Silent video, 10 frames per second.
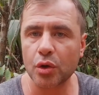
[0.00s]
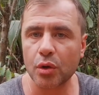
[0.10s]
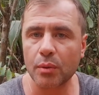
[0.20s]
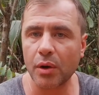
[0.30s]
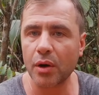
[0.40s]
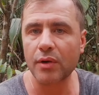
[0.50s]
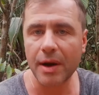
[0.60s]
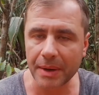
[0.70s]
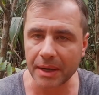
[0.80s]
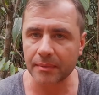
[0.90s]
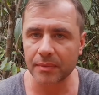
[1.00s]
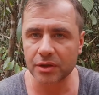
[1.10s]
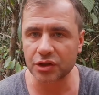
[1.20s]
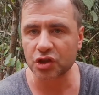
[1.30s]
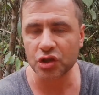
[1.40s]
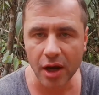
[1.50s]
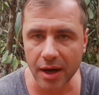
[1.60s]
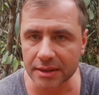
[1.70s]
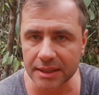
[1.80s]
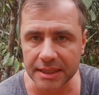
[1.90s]
programming, the
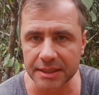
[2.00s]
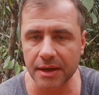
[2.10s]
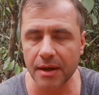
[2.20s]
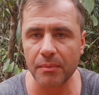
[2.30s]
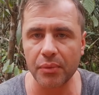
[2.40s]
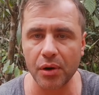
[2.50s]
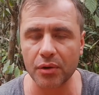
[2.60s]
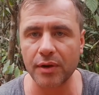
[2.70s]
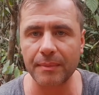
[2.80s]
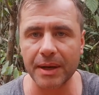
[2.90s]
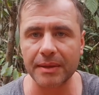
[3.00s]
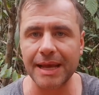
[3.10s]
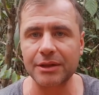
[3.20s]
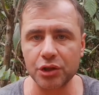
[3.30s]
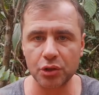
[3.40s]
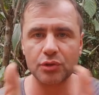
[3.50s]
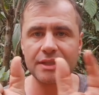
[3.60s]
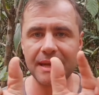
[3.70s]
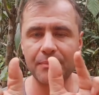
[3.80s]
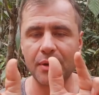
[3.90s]
society's programming. They're two
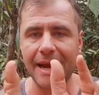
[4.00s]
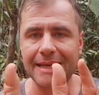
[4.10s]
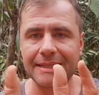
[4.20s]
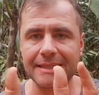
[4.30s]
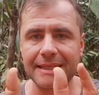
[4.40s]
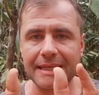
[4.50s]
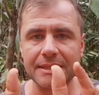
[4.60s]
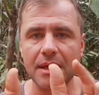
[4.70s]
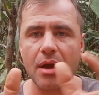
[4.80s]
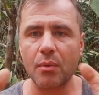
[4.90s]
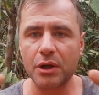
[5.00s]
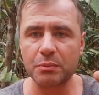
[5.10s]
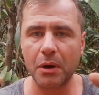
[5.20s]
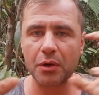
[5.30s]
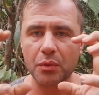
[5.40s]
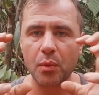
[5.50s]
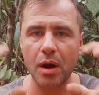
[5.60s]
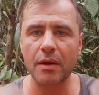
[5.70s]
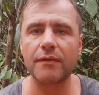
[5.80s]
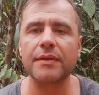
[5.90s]
separate entities which both
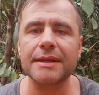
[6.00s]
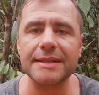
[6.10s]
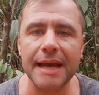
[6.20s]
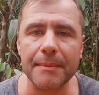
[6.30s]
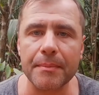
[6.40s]
work for the same